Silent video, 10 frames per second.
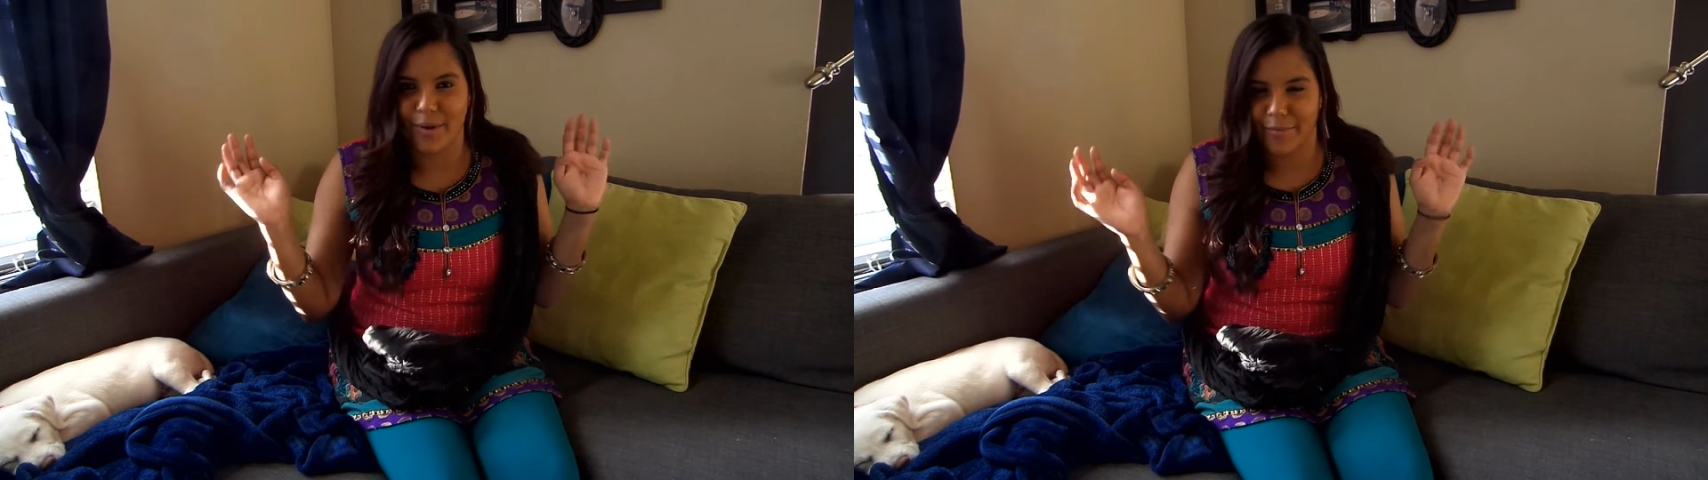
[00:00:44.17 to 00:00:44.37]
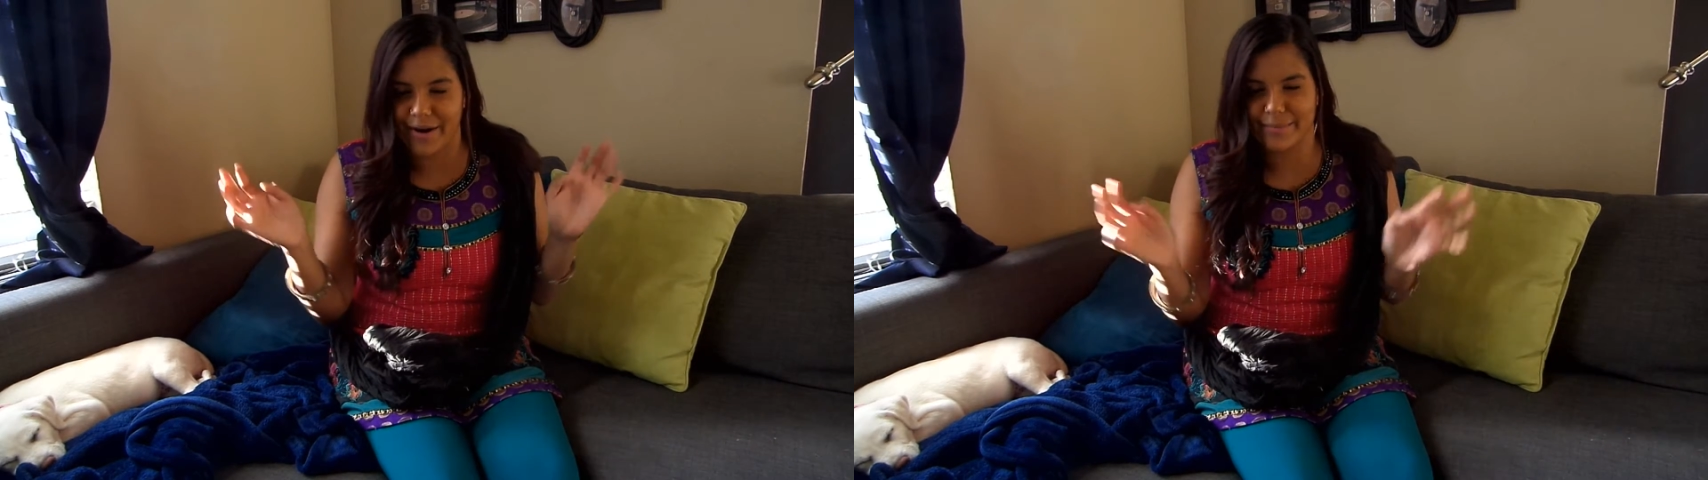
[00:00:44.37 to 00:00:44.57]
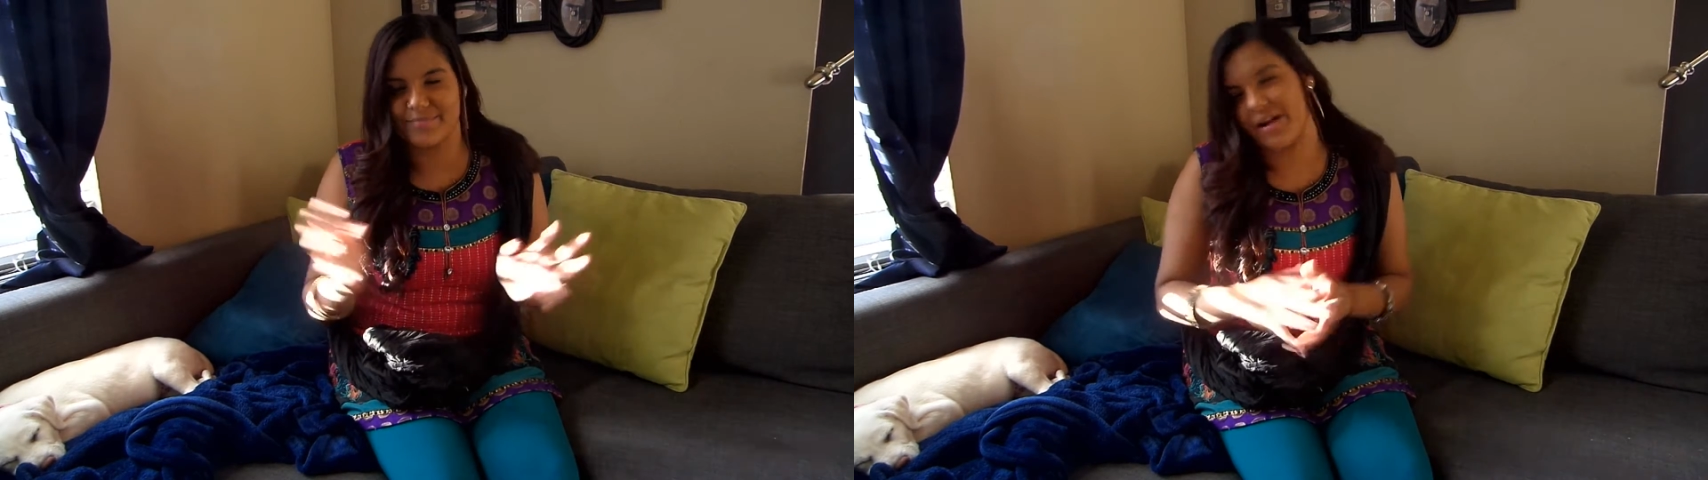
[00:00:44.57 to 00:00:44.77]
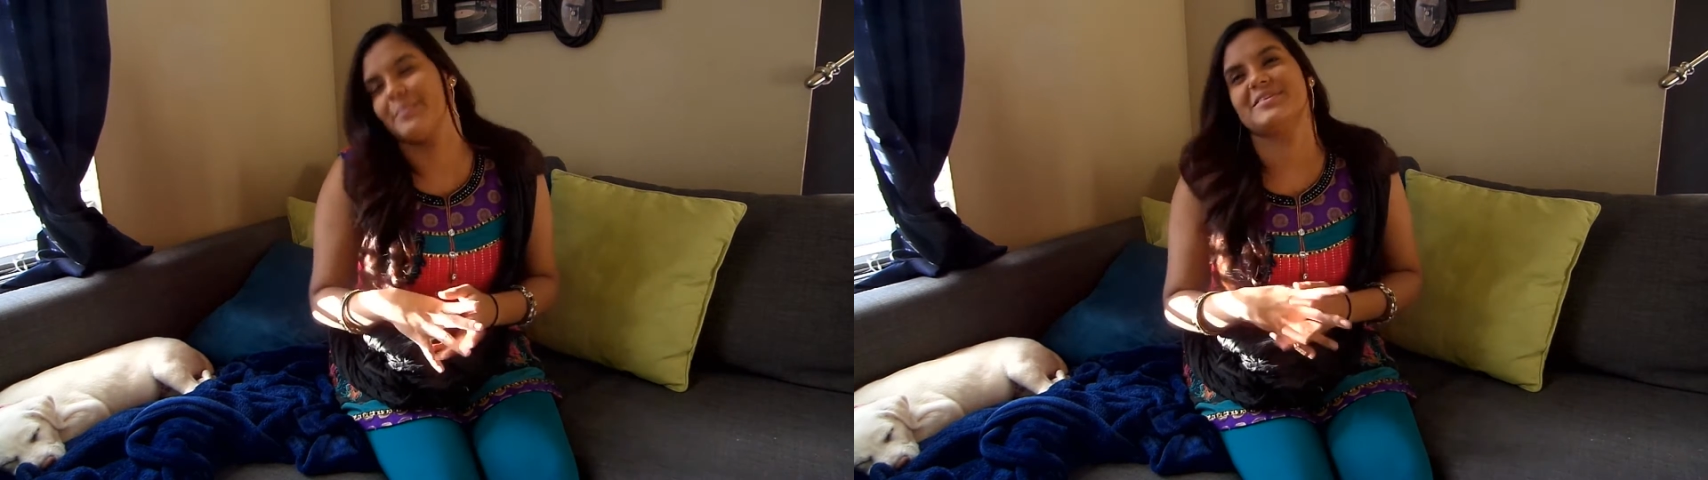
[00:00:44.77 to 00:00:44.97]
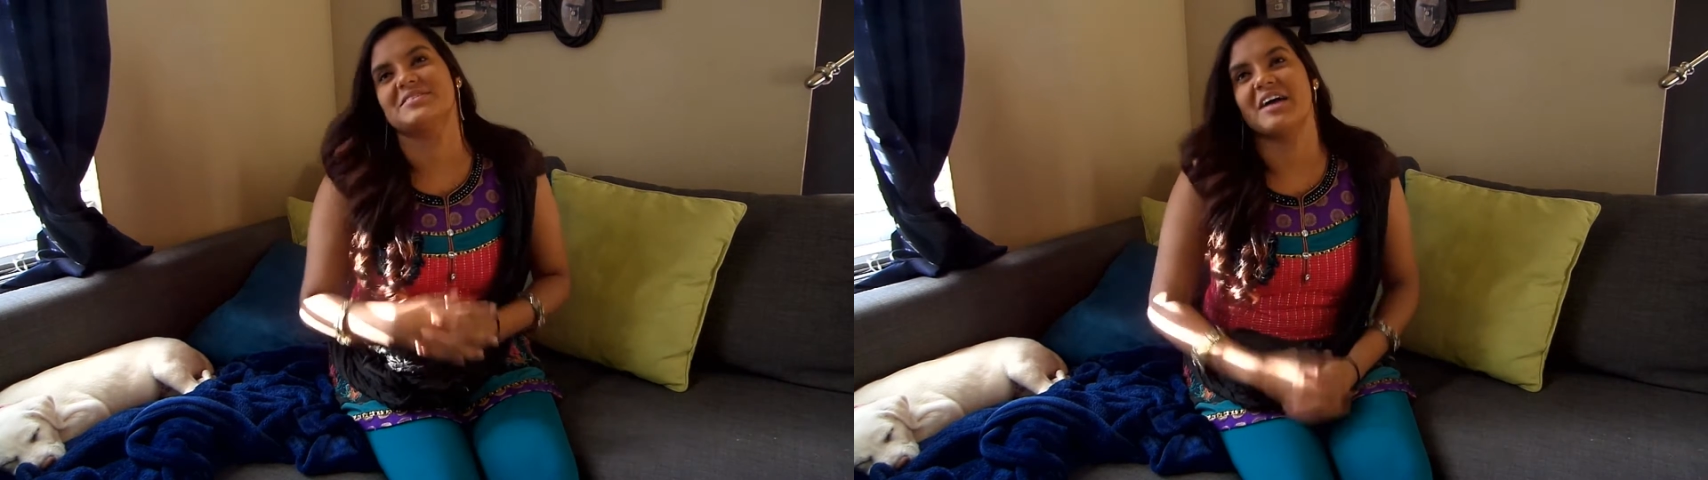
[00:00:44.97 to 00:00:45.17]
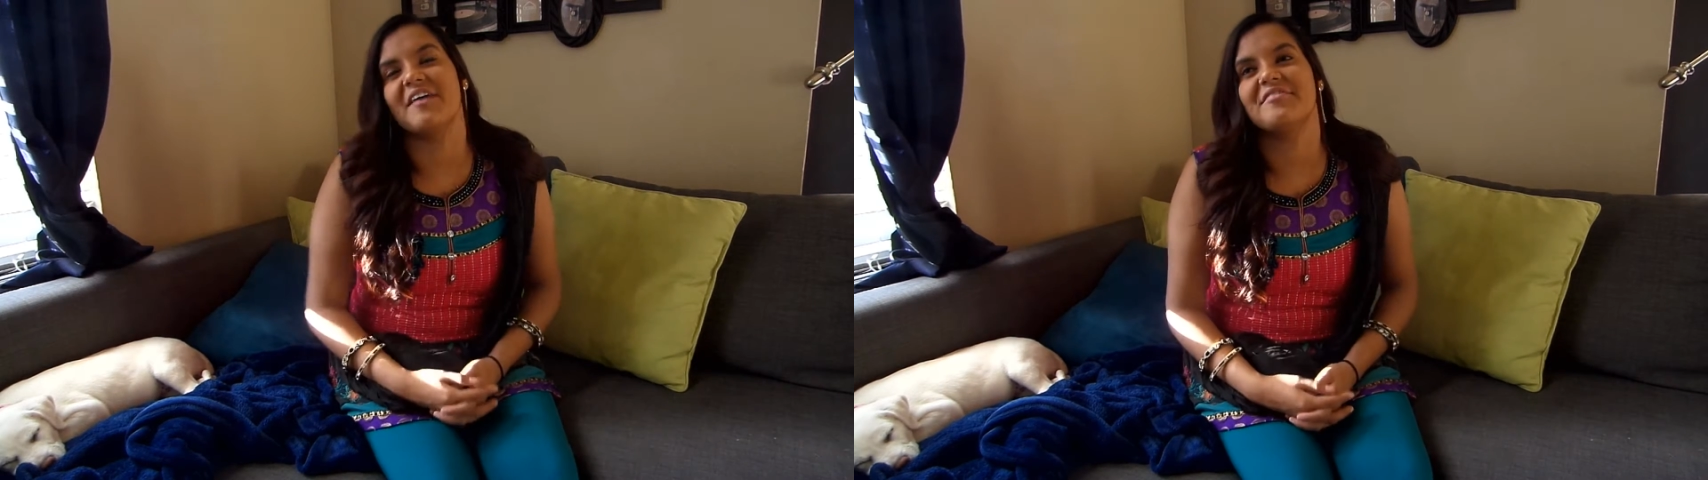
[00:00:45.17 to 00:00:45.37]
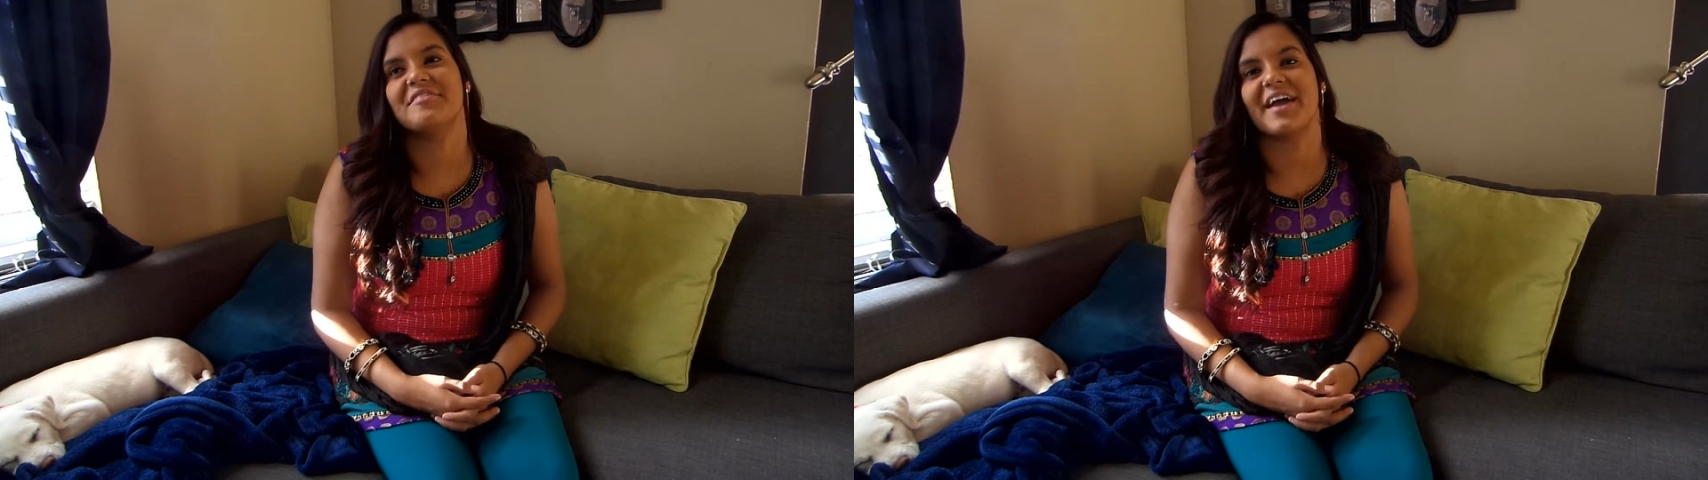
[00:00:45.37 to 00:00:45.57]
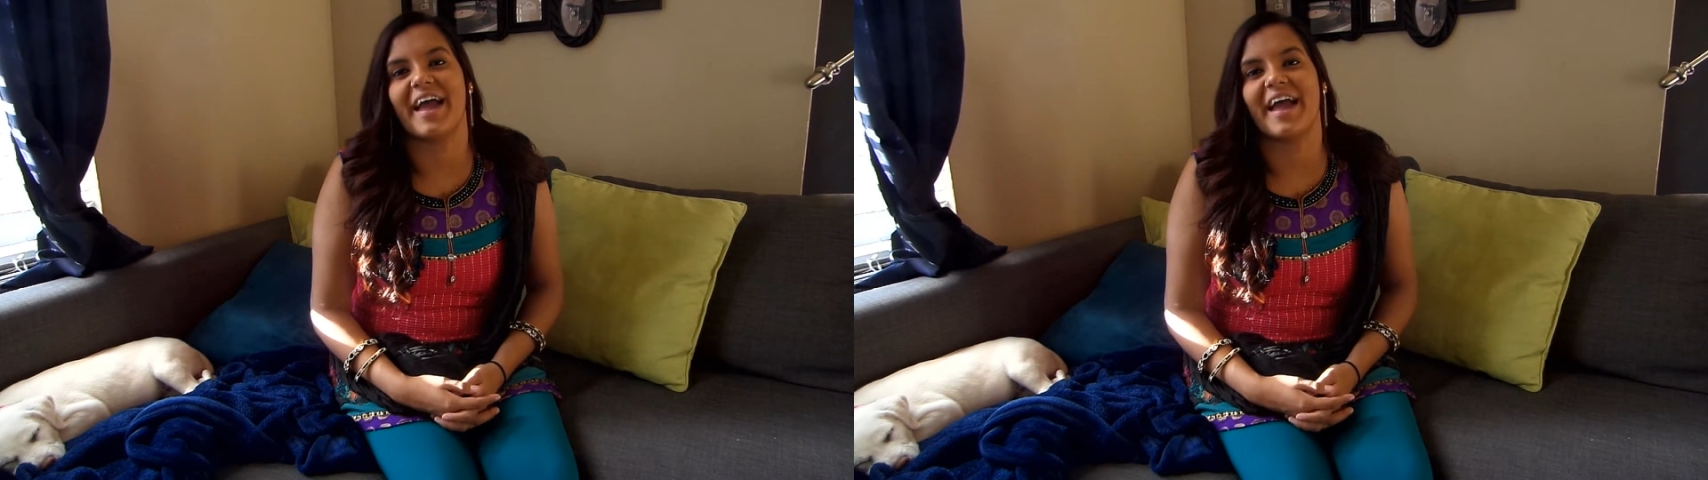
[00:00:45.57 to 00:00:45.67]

about random family stuff.